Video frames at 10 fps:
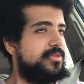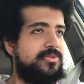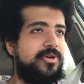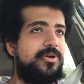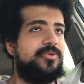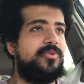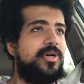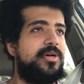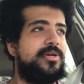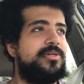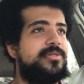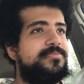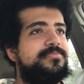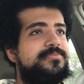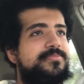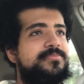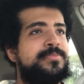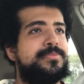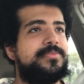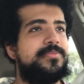So uh,
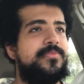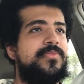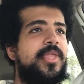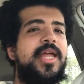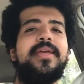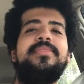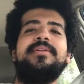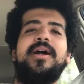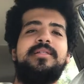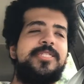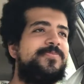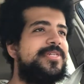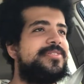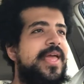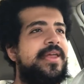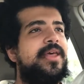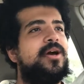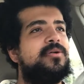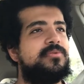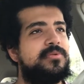anything that lets me stand out,